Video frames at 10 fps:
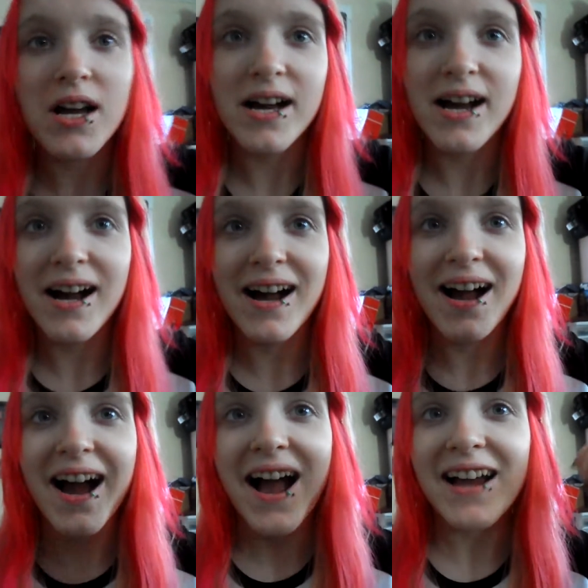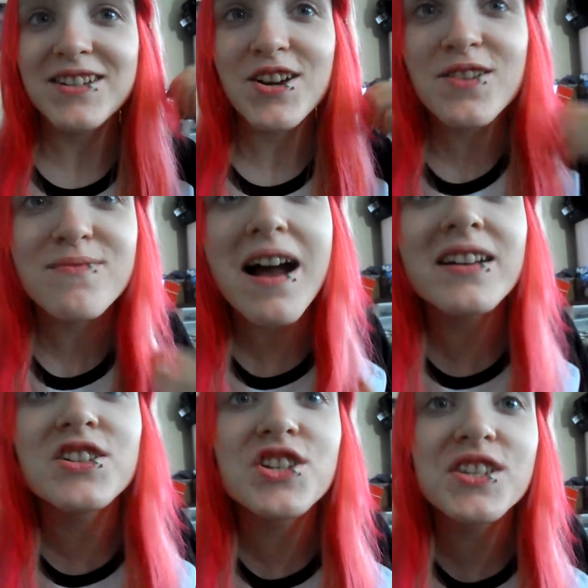But I turn
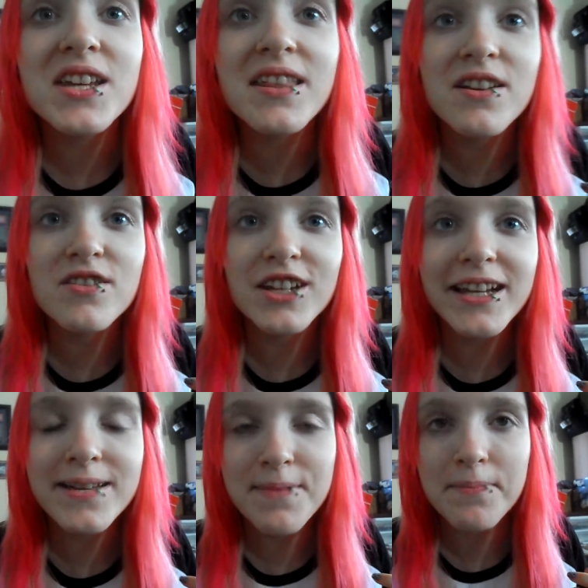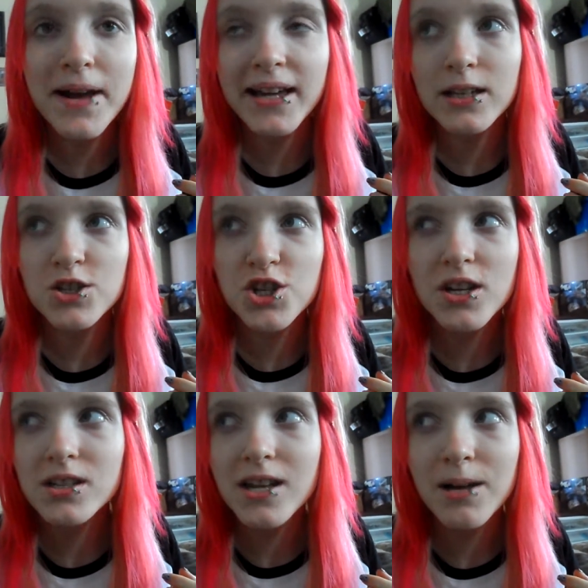around and she's sitting there eating my mac and
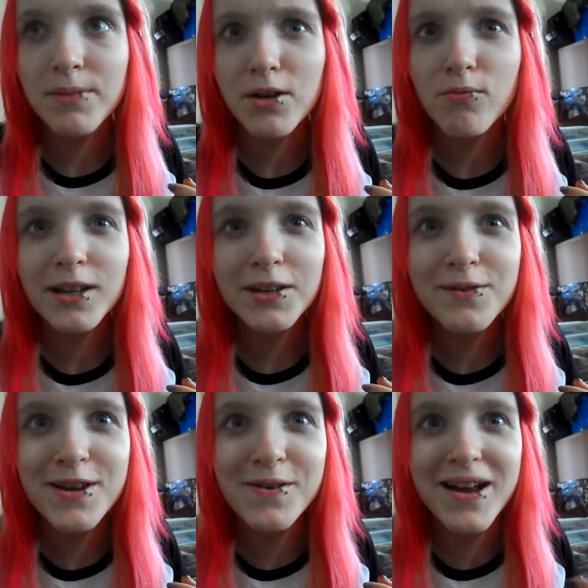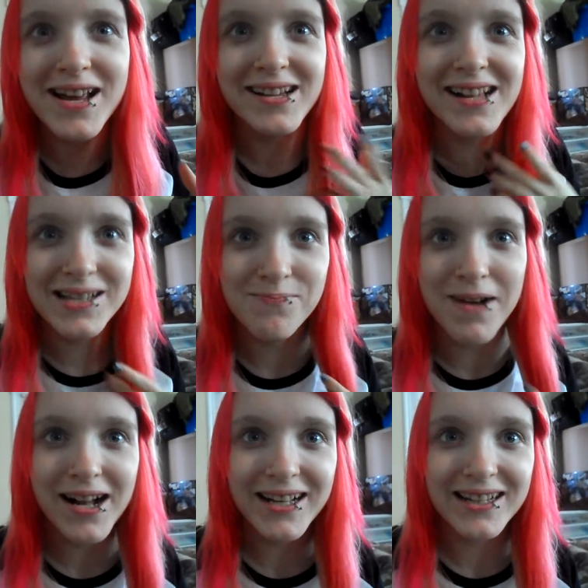cheese and I'm like, what are you doing? That's
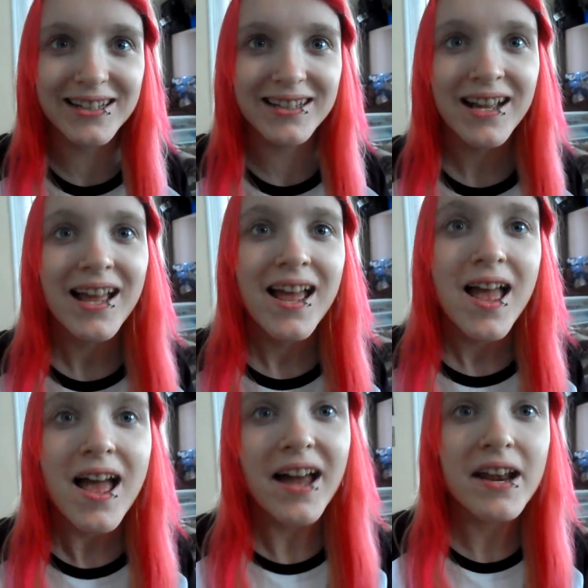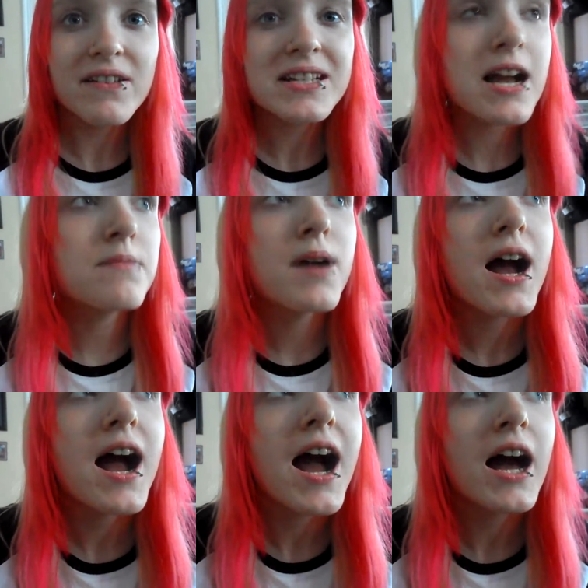mine. And every time
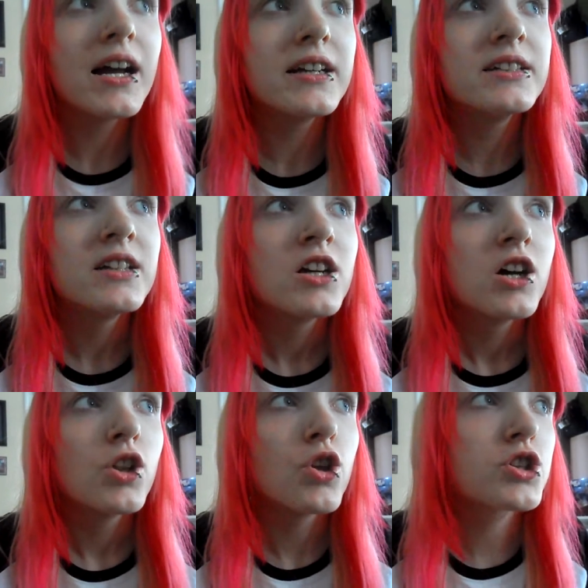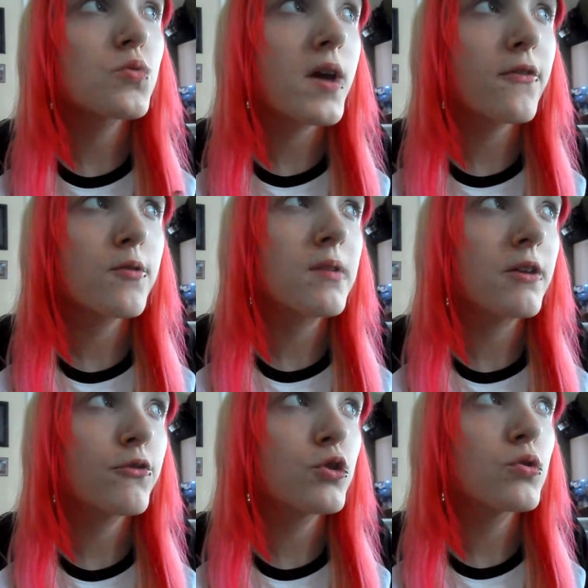I looked away from
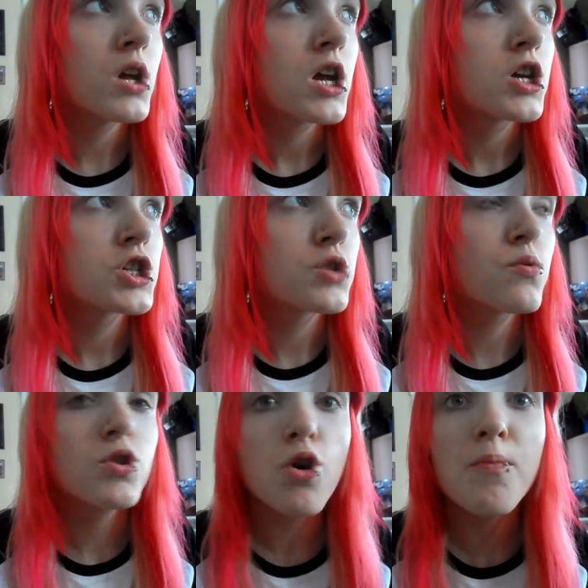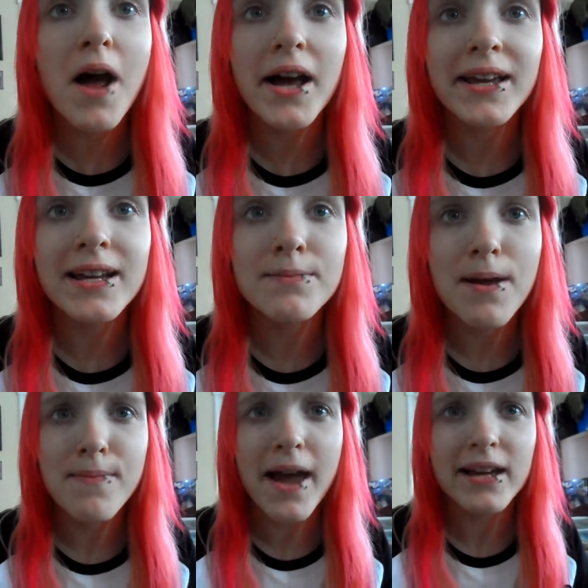my food, she would go back into
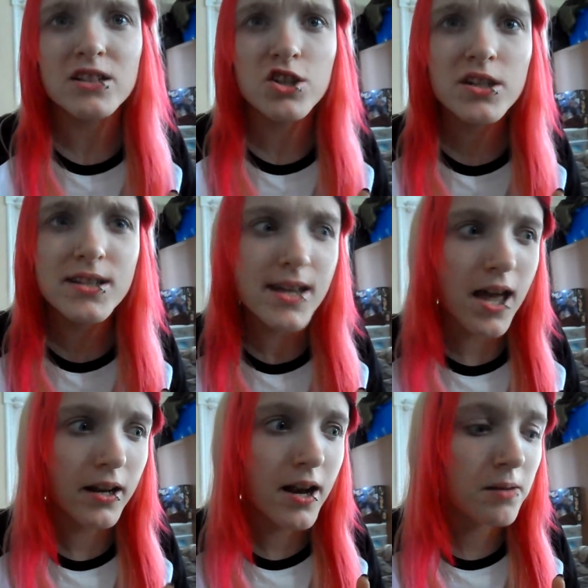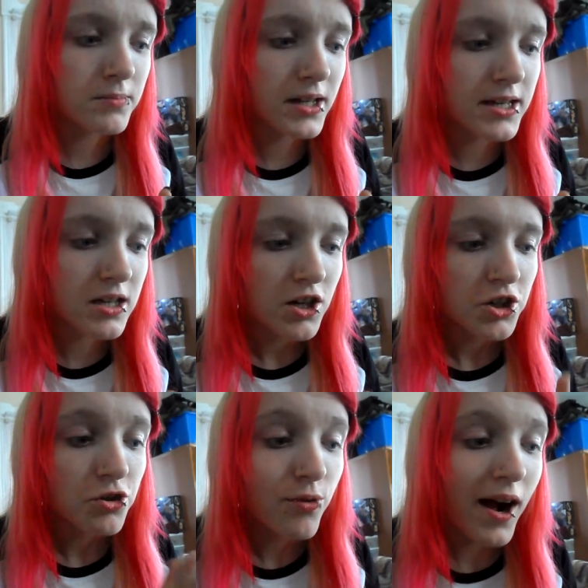my mac and cheese again. And I'm like,
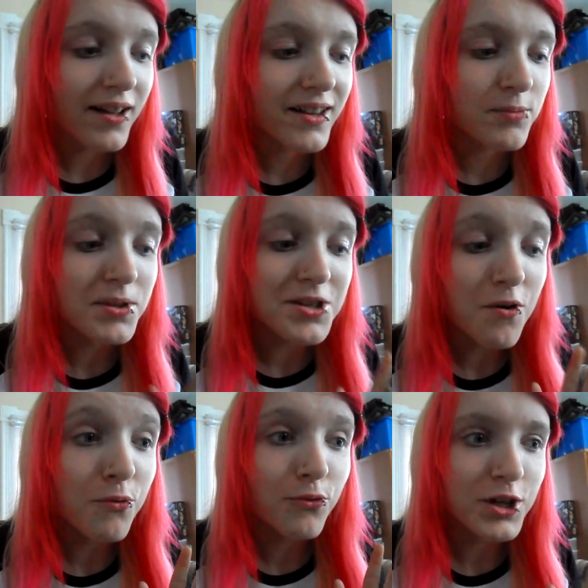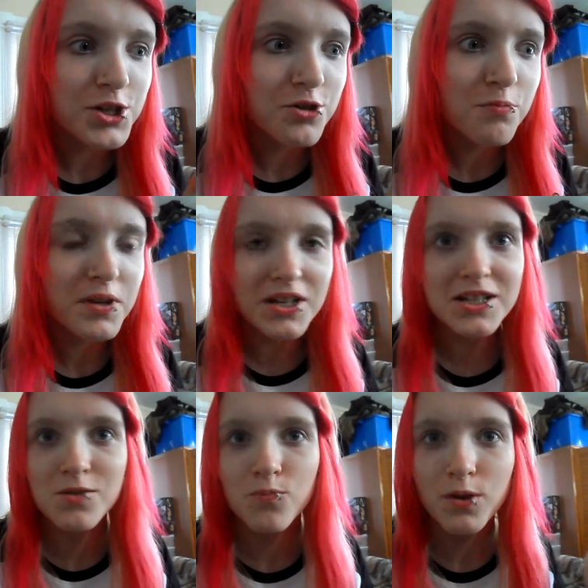you act like we don't feed you
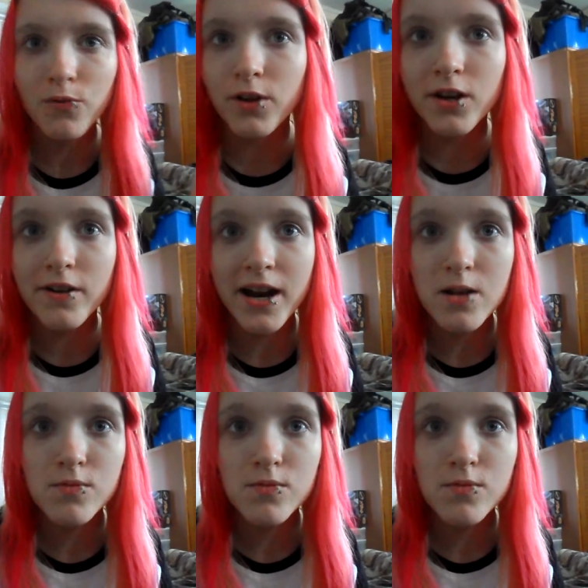because we feed our